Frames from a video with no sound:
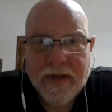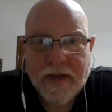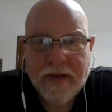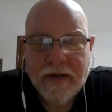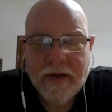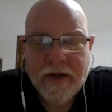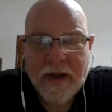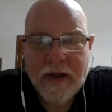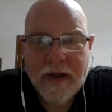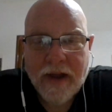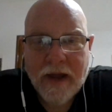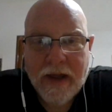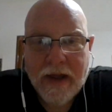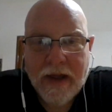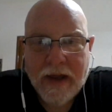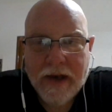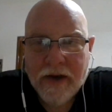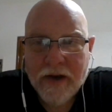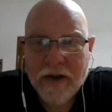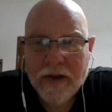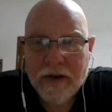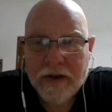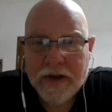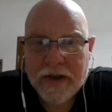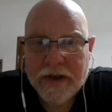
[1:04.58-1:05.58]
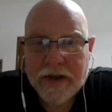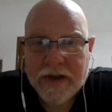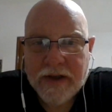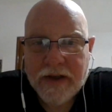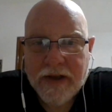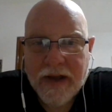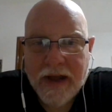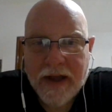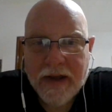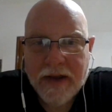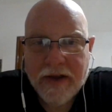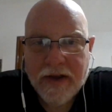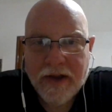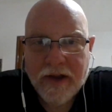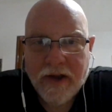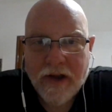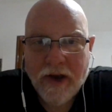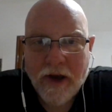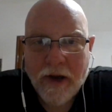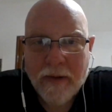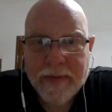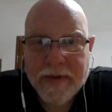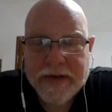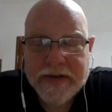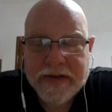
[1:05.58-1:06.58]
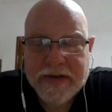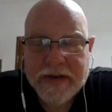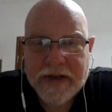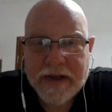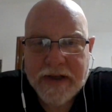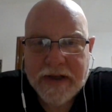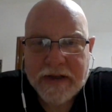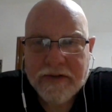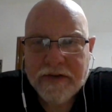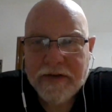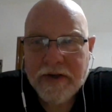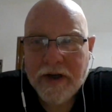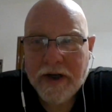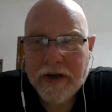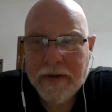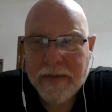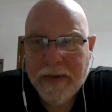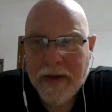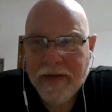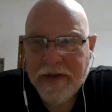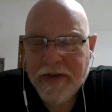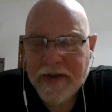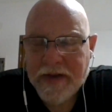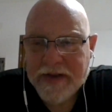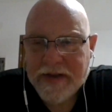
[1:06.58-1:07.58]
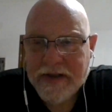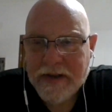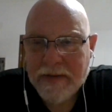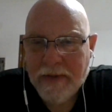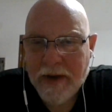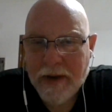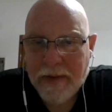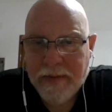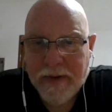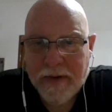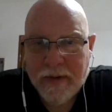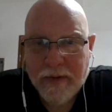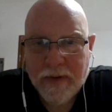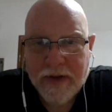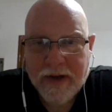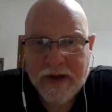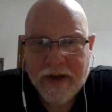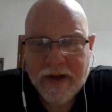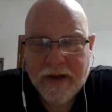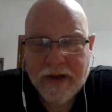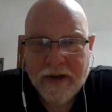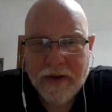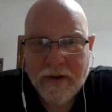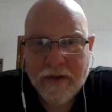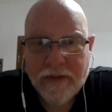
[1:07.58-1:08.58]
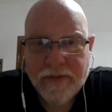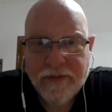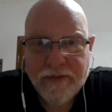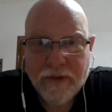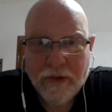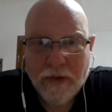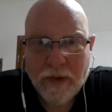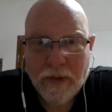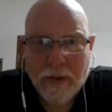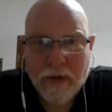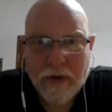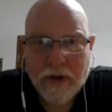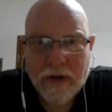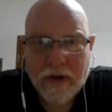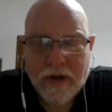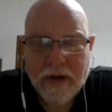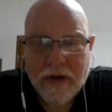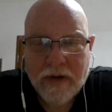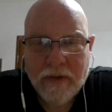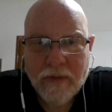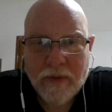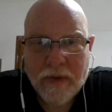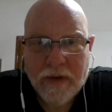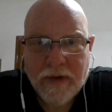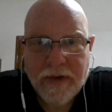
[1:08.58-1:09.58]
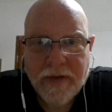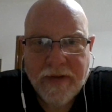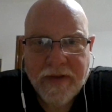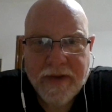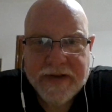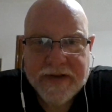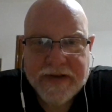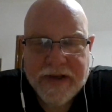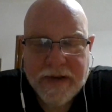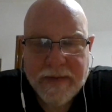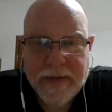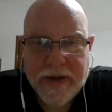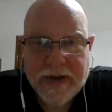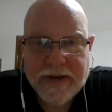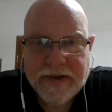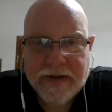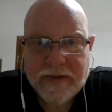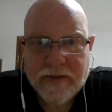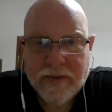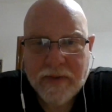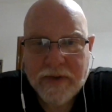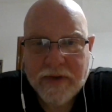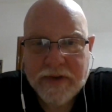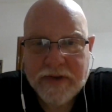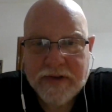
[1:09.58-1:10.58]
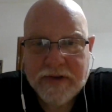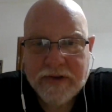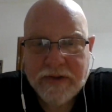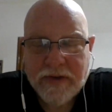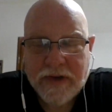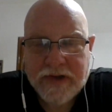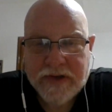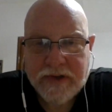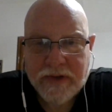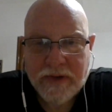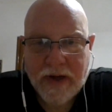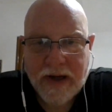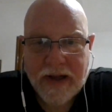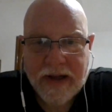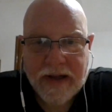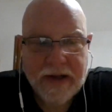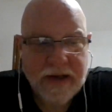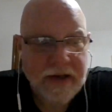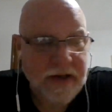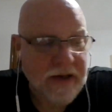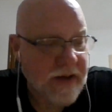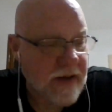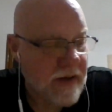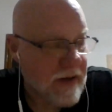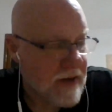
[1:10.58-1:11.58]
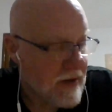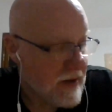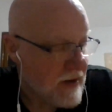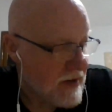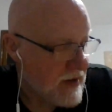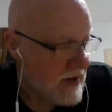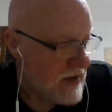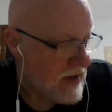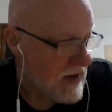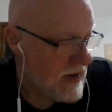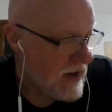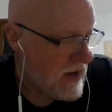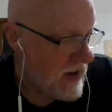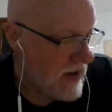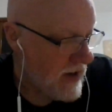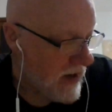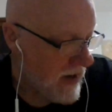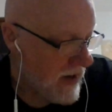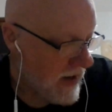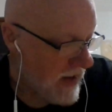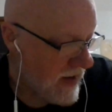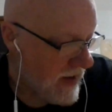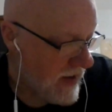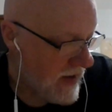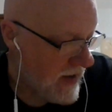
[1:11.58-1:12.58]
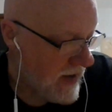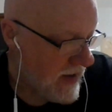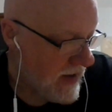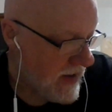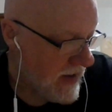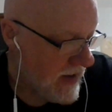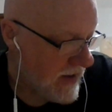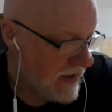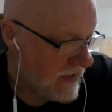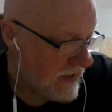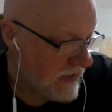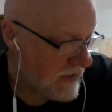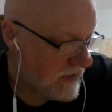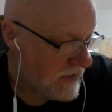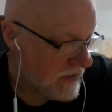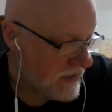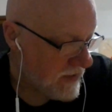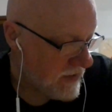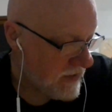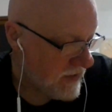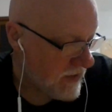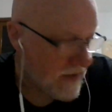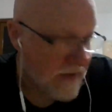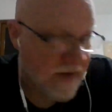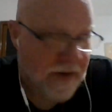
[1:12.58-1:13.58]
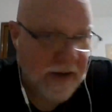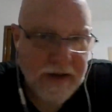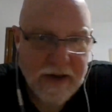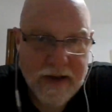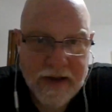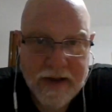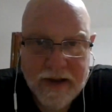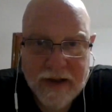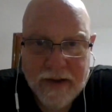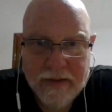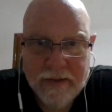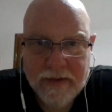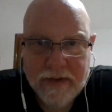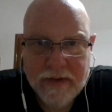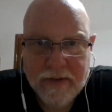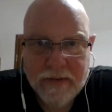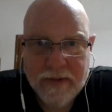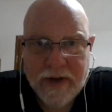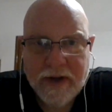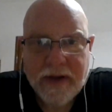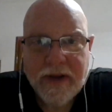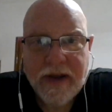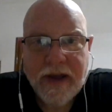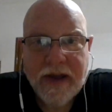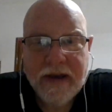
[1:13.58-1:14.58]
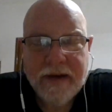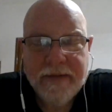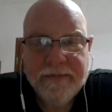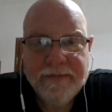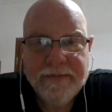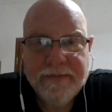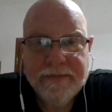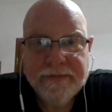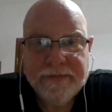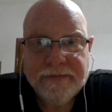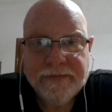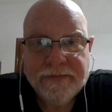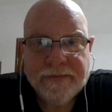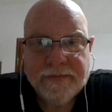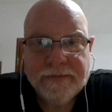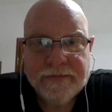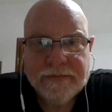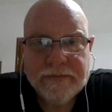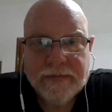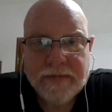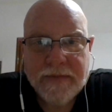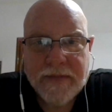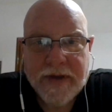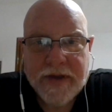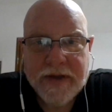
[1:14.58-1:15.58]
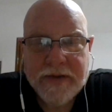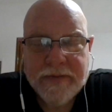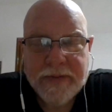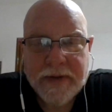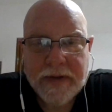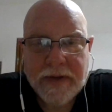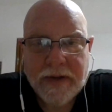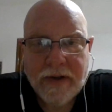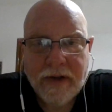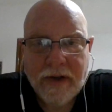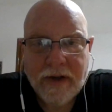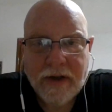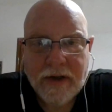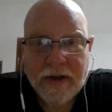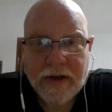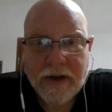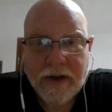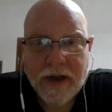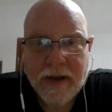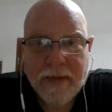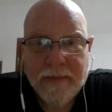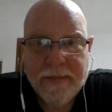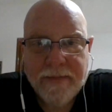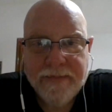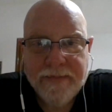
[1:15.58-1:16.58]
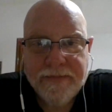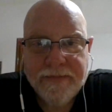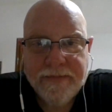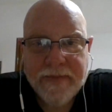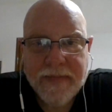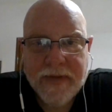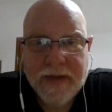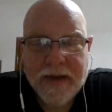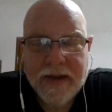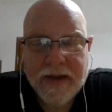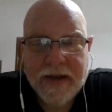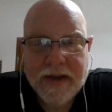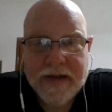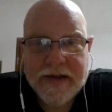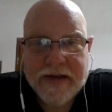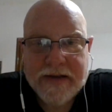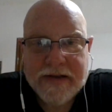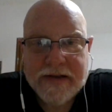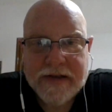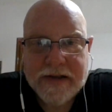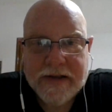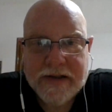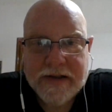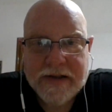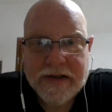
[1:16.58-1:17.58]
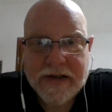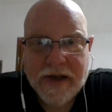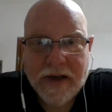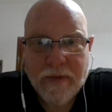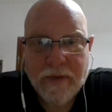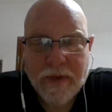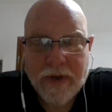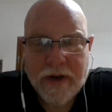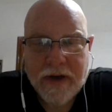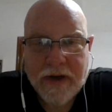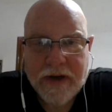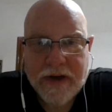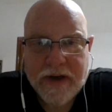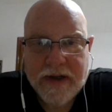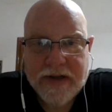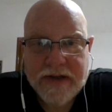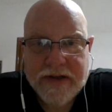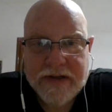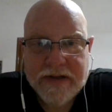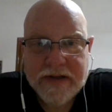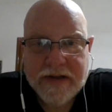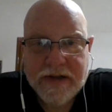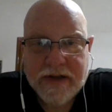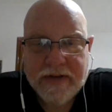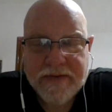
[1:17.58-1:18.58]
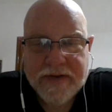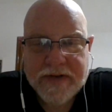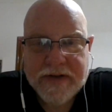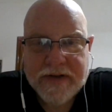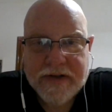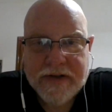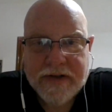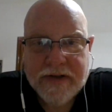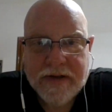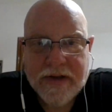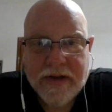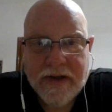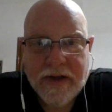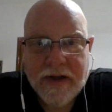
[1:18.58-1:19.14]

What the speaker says: and I'll link to that in the comments. And they talked about things they might be reading going forward, and one of the things they mentioned was Treasure Island. And I thought, hey, I want to read that. It's been a long time since I read any Stevenson.